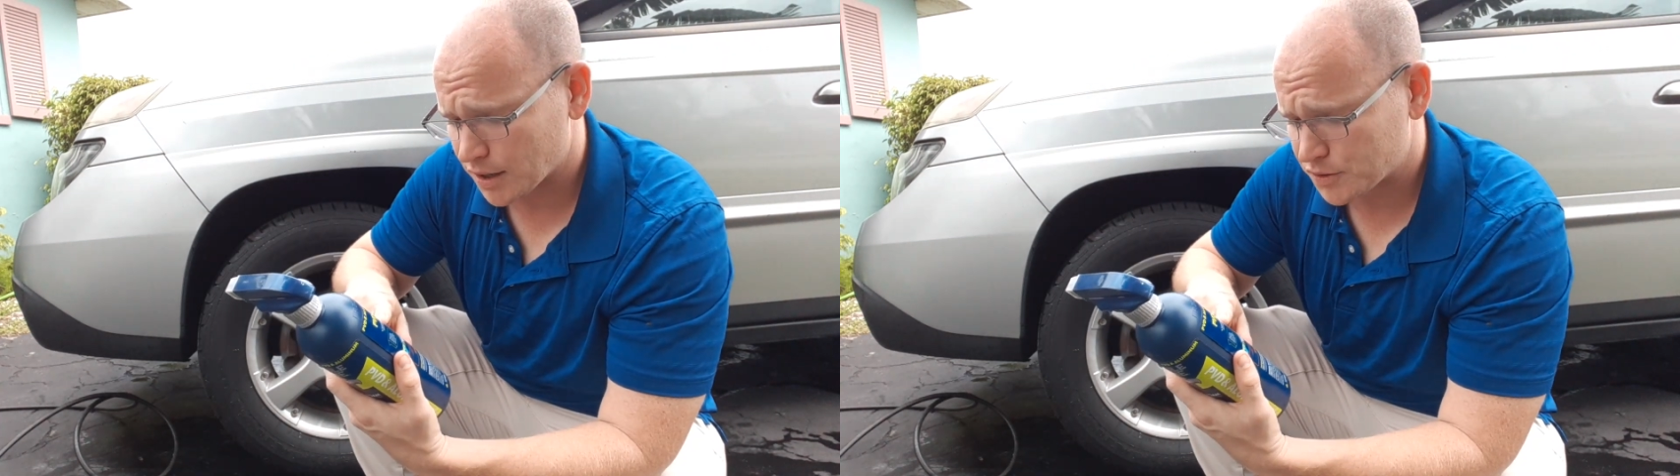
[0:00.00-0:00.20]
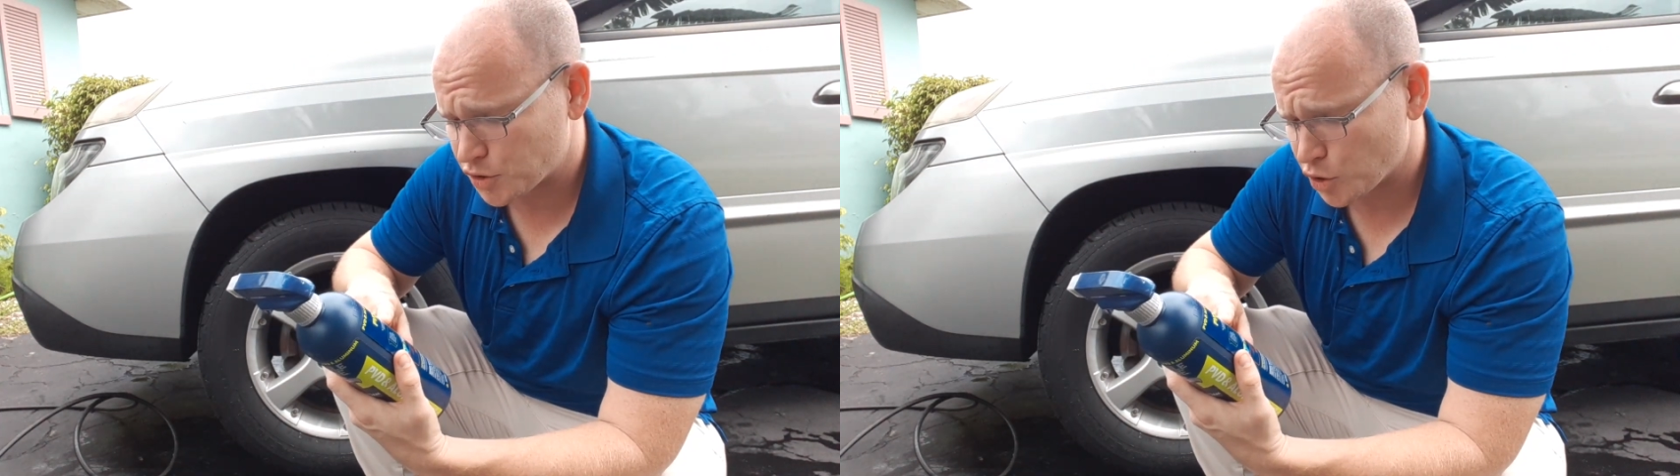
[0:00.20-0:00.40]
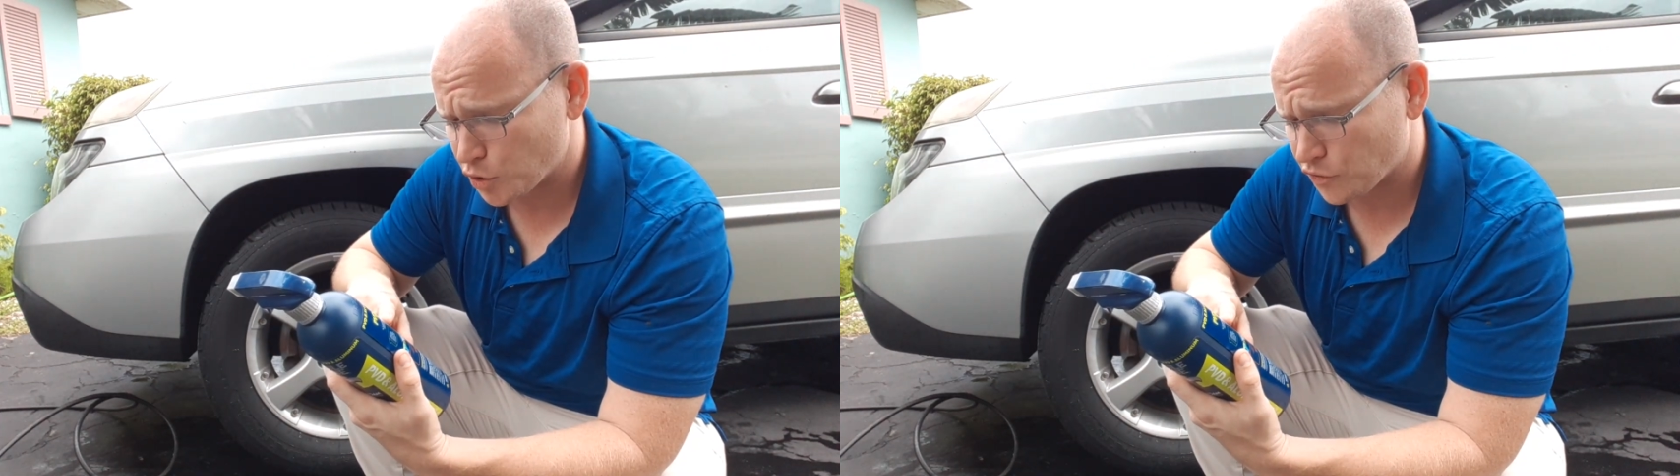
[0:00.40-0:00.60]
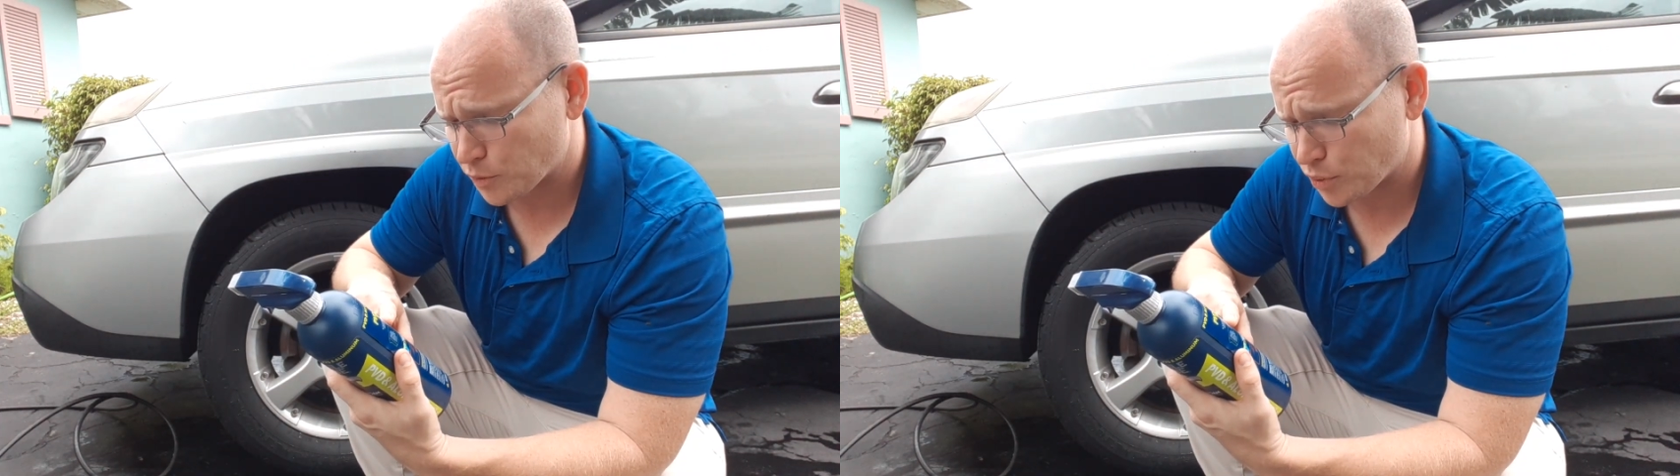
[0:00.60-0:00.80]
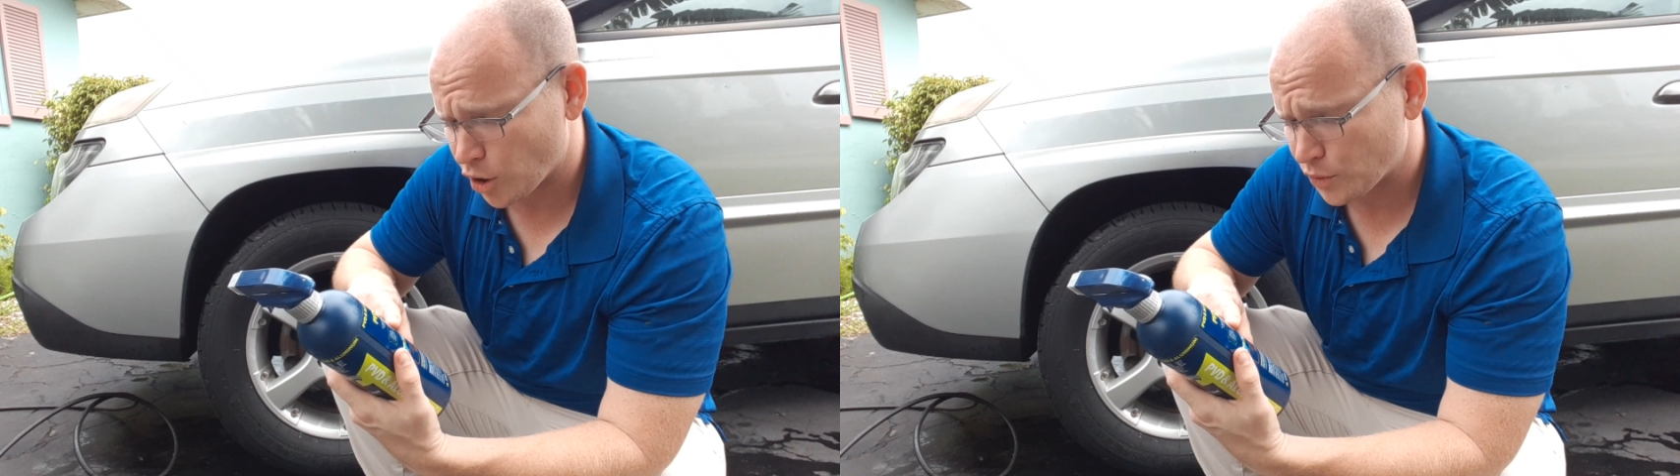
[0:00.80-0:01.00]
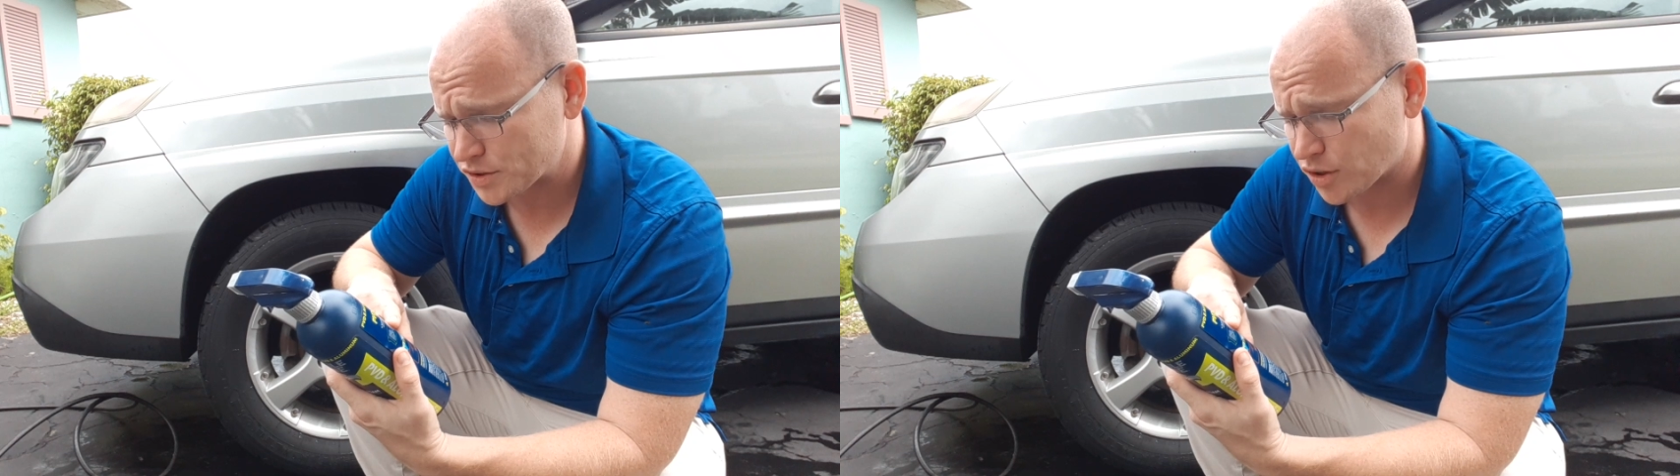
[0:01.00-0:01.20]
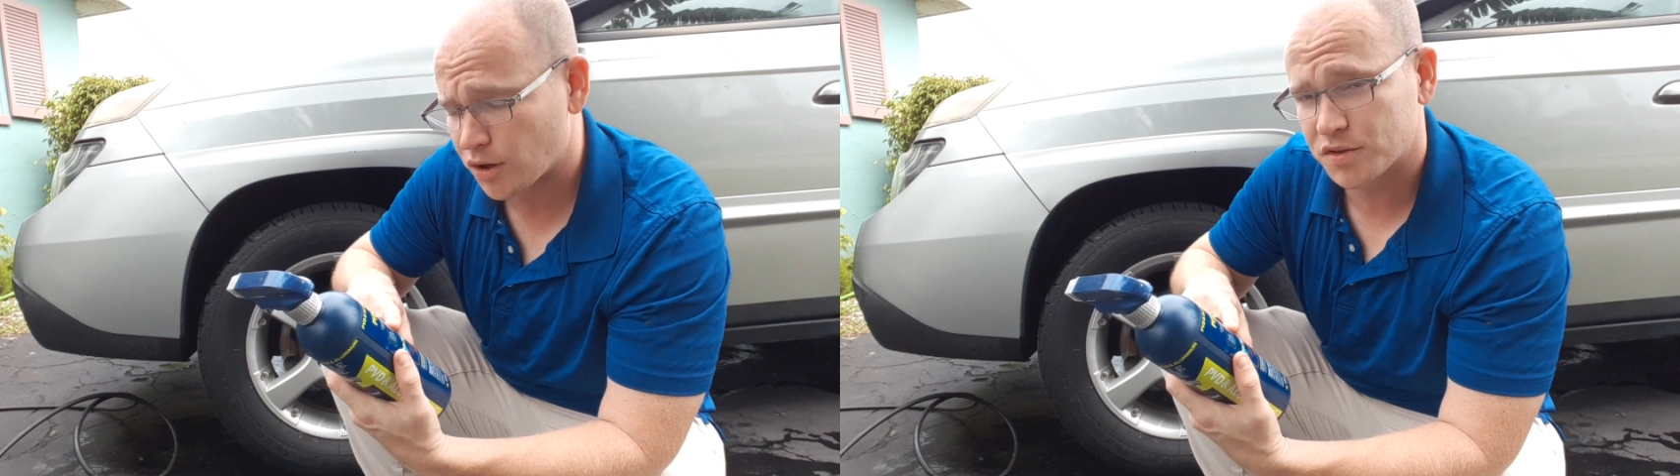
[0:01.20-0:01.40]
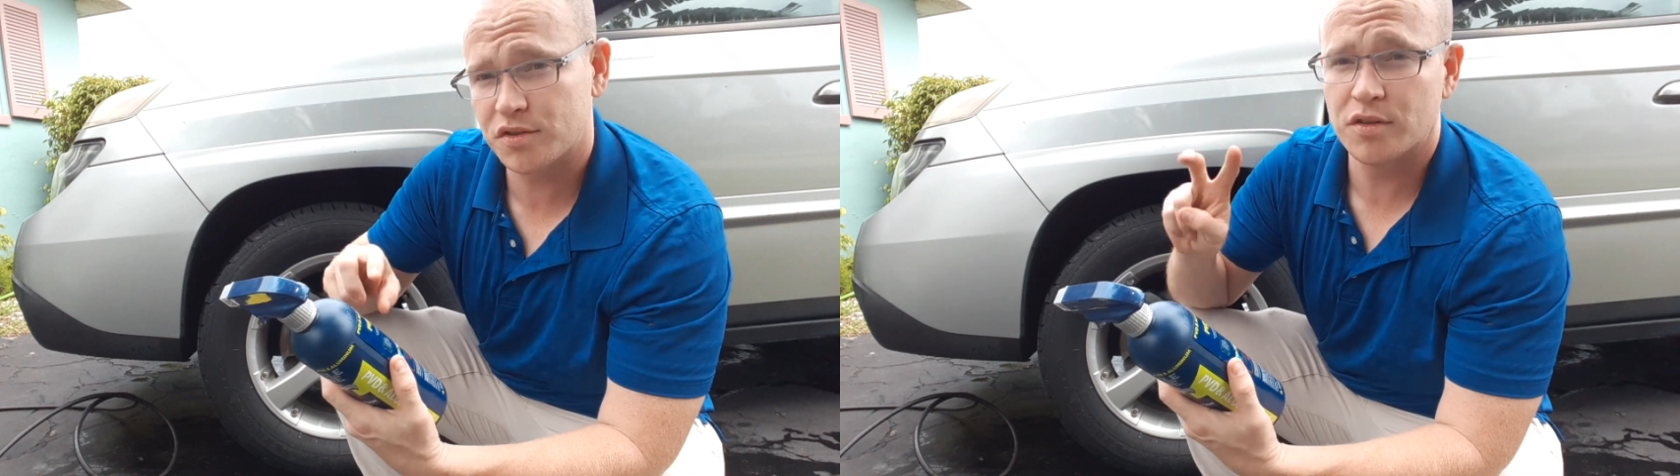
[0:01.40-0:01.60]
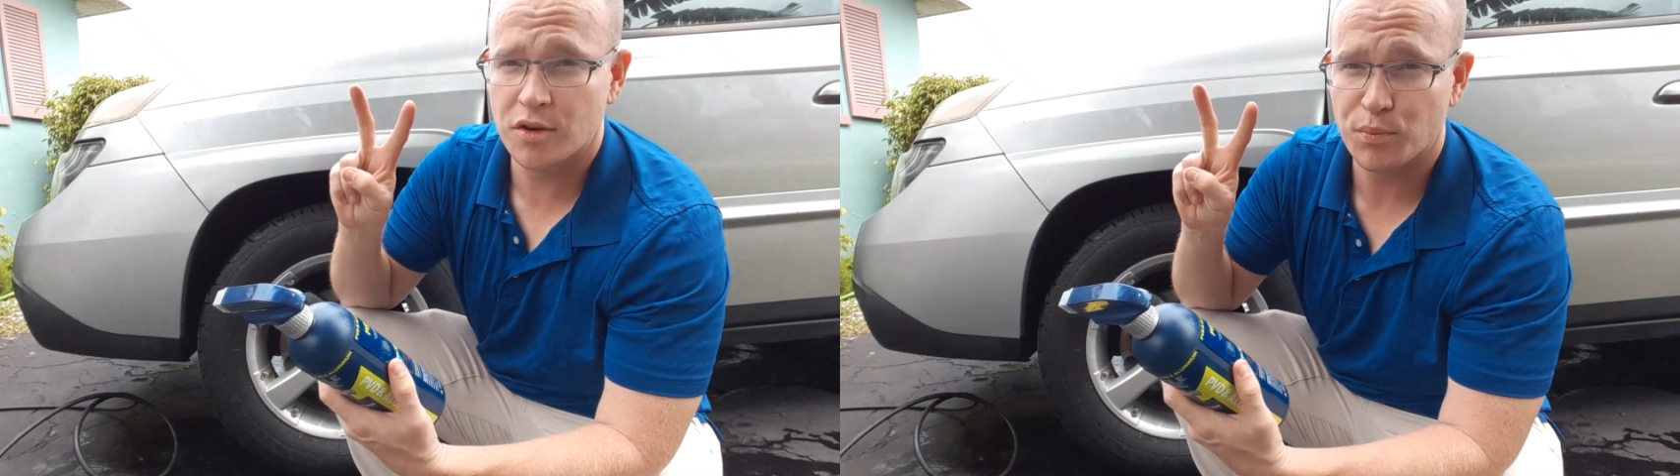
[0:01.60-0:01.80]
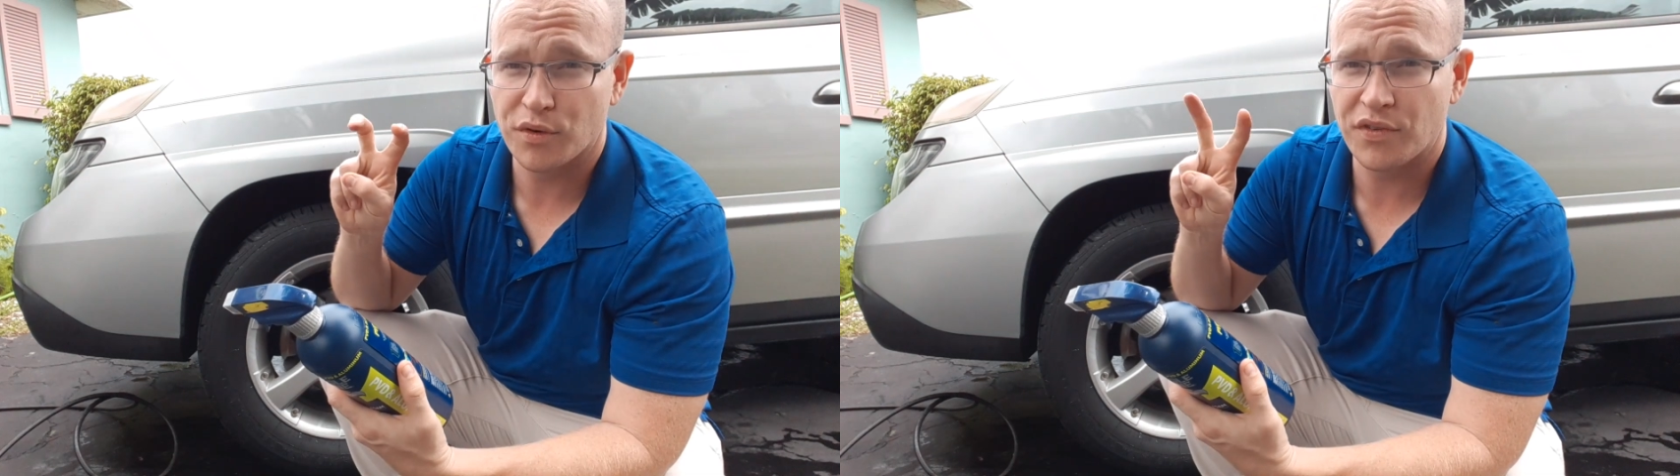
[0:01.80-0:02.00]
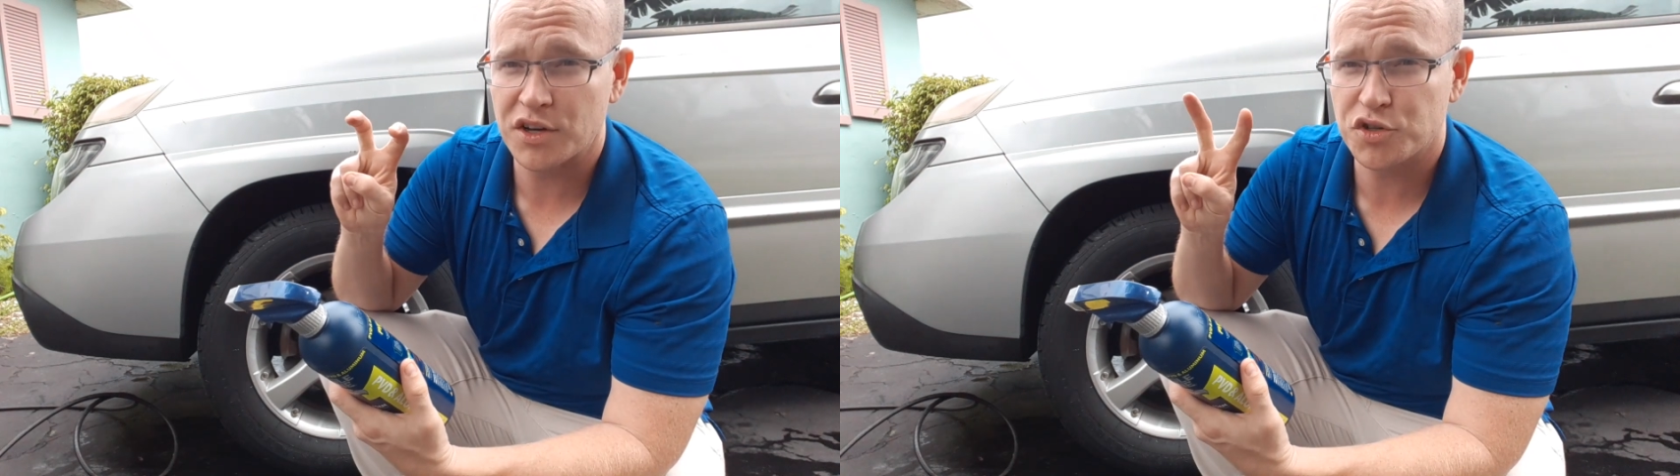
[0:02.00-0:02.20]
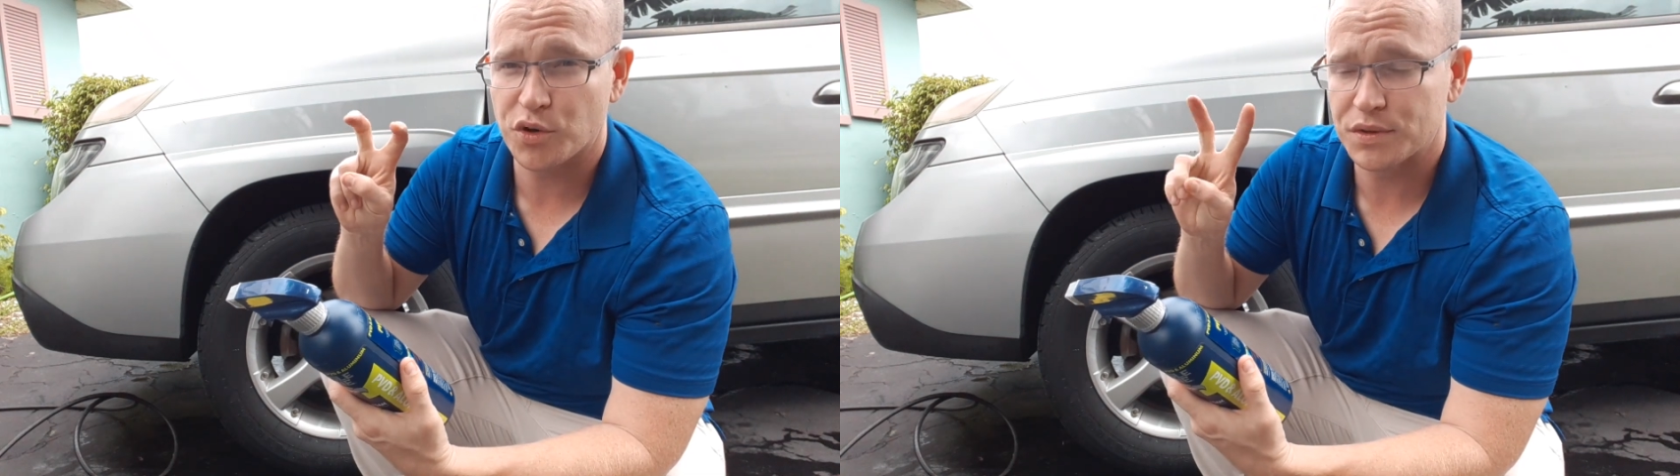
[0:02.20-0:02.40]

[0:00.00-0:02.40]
2, for professional